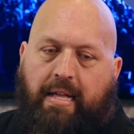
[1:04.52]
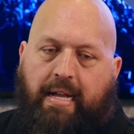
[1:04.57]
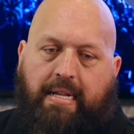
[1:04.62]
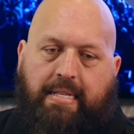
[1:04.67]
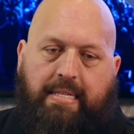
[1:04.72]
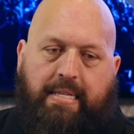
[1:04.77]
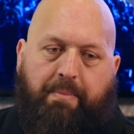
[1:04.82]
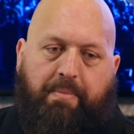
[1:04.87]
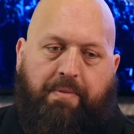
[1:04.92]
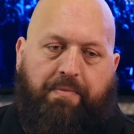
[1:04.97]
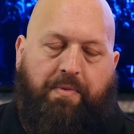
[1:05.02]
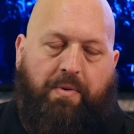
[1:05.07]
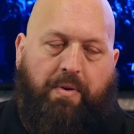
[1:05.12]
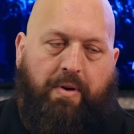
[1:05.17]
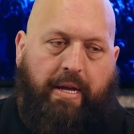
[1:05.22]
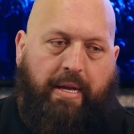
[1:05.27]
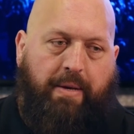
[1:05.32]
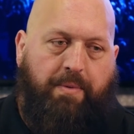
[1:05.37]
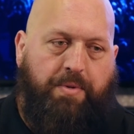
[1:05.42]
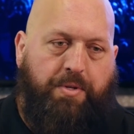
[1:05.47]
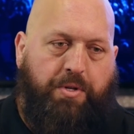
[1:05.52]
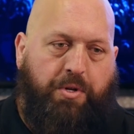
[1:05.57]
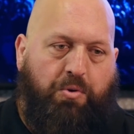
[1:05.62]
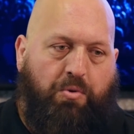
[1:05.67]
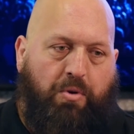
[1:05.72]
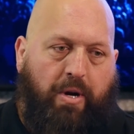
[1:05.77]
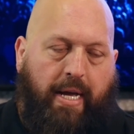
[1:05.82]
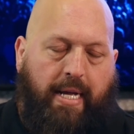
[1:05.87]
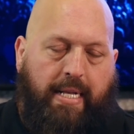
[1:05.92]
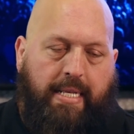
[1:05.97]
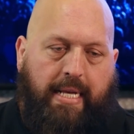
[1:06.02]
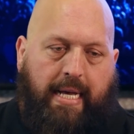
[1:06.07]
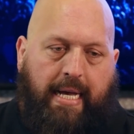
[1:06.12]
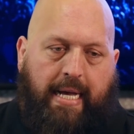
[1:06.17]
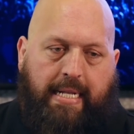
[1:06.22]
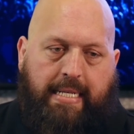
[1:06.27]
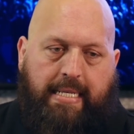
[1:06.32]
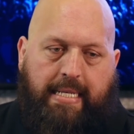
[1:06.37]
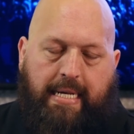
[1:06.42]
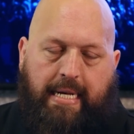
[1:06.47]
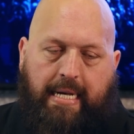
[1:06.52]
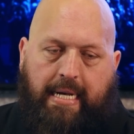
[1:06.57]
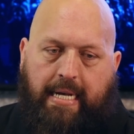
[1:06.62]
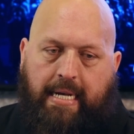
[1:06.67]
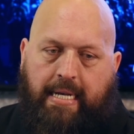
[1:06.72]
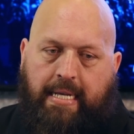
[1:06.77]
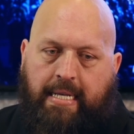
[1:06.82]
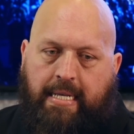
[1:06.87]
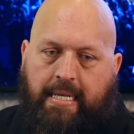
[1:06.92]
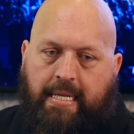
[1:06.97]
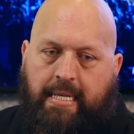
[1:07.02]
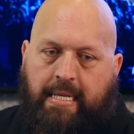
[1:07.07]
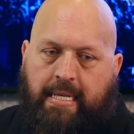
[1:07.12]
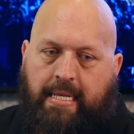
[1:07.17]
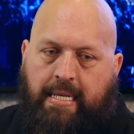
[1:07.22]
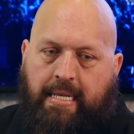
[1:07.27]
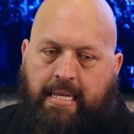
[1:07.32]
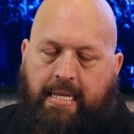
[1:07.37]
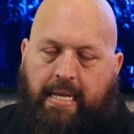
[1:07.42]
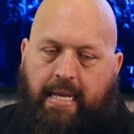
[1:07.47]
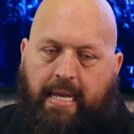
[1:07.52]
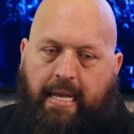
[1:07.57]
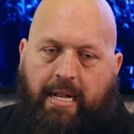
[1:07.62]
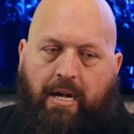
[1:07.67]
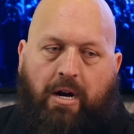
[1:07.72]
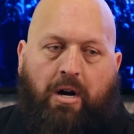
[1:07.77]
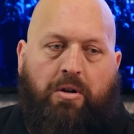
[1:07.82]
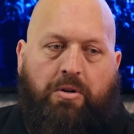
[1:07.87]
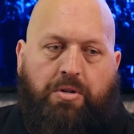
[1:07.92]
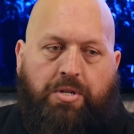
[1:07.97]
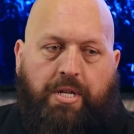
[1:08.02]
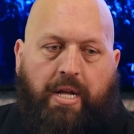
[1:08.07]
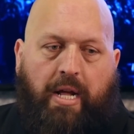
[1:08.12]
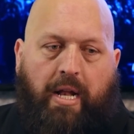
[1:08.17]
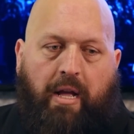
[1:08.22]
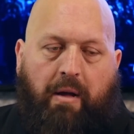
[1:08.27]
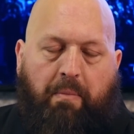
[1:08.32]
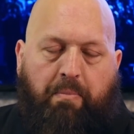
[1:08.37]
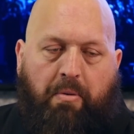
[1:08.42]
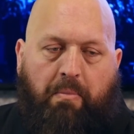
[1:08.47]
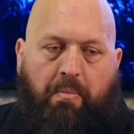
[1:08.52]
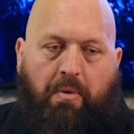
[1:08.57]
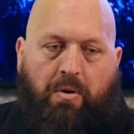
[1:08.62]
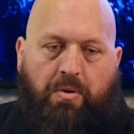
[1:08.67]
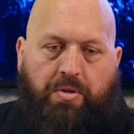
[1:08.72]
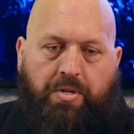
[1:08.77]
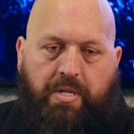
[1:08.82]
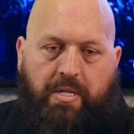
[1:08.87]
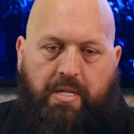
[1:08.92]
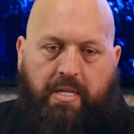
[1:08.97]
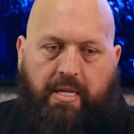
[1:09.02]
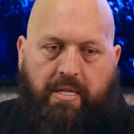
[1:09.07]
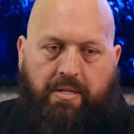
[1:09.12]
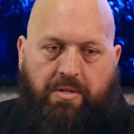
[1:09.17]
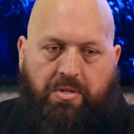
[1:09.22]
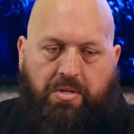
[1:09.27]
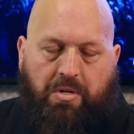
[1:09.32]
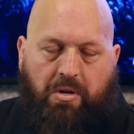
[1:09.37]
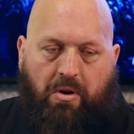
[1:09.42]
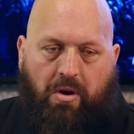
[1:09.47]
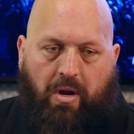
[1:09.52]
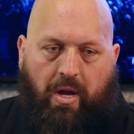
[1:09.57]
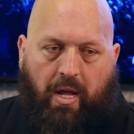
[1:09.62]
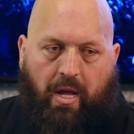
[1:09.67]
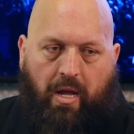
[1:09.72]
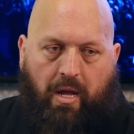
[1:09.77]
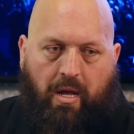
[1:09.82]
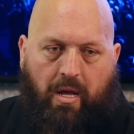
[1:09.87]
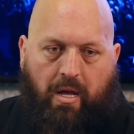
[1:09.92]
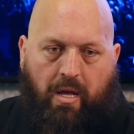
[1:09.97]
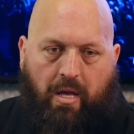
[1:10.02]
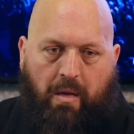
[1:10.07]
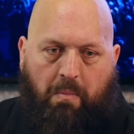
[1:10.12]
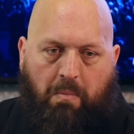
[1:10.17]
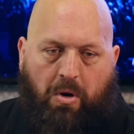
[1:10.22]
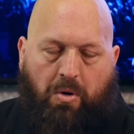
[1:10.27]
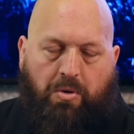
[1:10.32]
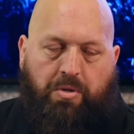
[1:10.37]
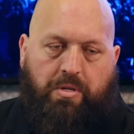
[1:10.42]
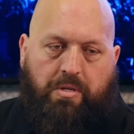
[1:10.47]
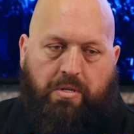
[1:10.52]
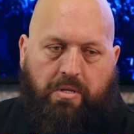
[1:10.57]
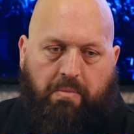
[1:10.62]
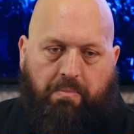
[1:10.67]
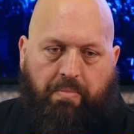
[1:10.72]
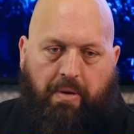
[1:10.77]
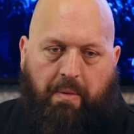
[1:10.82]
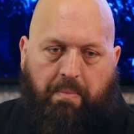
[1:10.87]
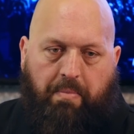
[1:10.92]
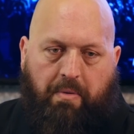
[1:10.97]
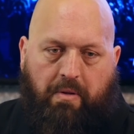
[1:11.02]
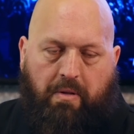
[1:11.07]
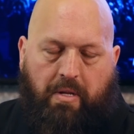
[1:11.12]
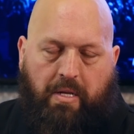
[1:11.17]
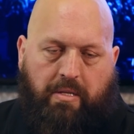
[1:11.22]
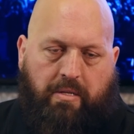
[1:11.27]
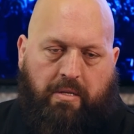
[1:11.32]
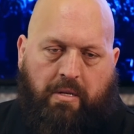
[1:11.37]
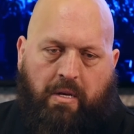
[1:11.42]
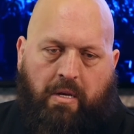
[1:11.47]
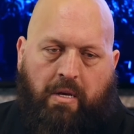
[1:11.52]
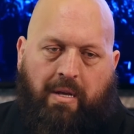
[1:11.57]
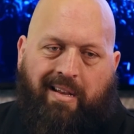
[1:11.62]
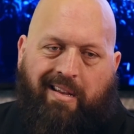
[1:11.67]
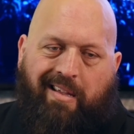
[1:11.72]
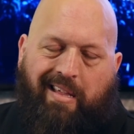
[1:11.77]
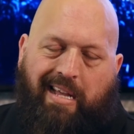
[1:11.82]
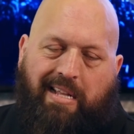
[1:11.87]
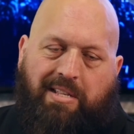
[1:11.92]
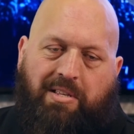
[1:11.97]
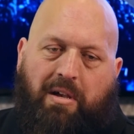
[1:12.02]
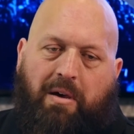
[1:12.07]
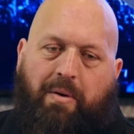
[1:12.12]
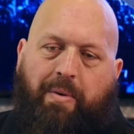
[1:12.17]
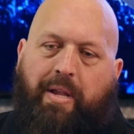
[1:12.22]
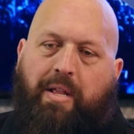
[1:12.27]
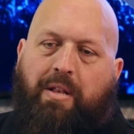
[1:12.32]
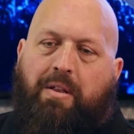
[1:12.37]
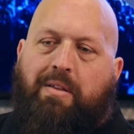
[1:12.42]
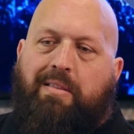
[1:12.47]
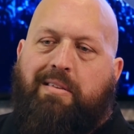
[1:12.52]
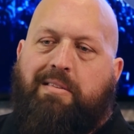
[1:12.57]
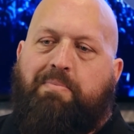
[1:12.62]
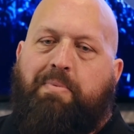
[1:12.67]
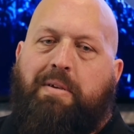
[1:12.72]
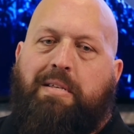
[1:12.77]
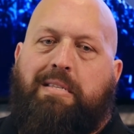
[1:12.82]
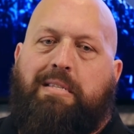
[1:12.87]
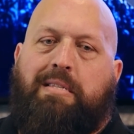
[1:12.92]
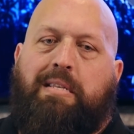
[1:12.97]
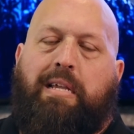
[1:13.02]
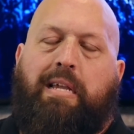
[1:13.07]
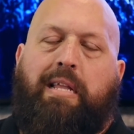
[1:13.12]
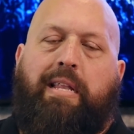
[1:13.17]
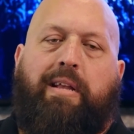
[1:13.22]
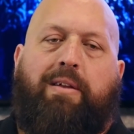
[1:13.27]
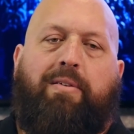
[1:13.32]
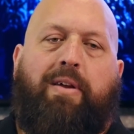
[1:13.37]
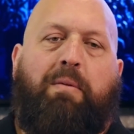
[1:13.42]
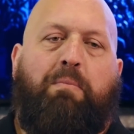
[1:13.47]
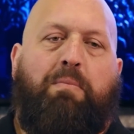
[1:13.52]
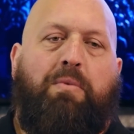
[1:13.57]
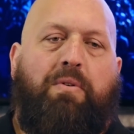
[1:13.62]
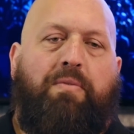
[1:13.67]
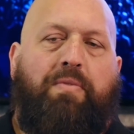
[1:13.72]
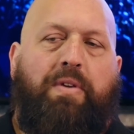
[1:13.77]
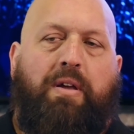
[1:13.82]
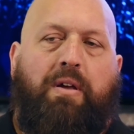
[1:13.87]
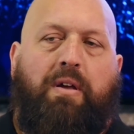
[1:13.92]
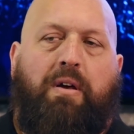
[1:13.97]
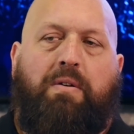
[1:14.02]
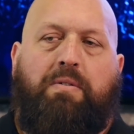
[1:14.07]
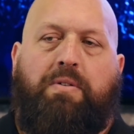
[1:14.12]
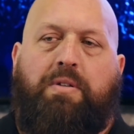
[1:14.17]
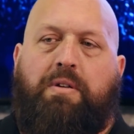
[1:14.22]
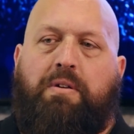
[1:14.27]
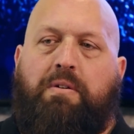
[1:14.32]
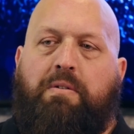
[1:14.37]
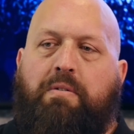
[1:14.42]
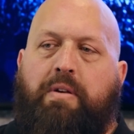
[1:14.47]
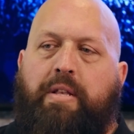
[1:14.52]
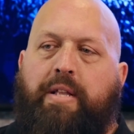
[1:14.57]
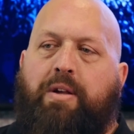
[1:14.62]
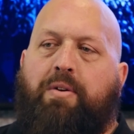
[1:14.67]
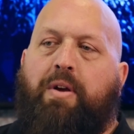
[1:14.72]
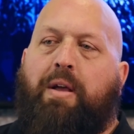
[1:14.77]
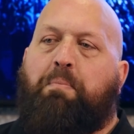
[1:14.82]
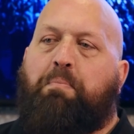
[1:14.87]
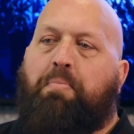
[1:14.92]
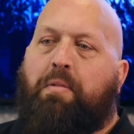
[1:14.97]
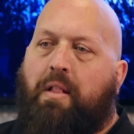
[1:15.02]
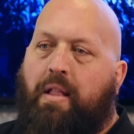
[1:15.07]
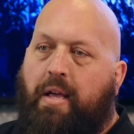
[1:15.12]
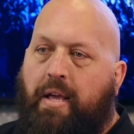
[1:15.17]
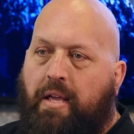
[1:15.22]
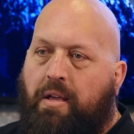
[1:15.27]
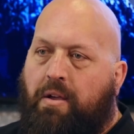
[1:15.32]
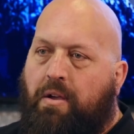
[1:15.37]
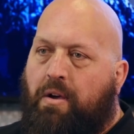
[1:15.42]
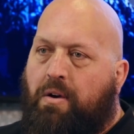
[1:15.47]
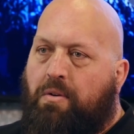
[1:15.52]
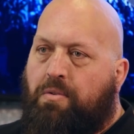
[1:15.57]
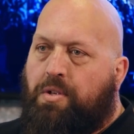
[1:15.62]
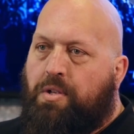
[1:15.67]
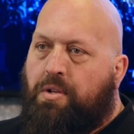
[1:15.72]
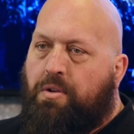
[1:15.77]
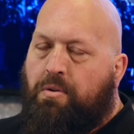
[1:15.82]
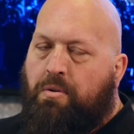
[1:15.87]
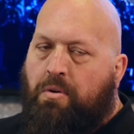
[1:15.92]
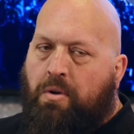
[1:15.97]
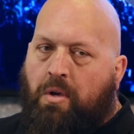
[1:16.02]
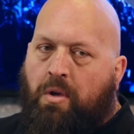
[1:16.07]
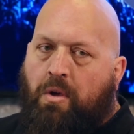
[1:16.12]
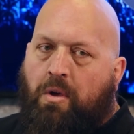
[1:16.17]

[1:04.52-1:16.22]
like I said before, he was great at understanding promotion and stirring emotions in people. And that's all we can do in this business. Like any great movie you go to, any great play you go to,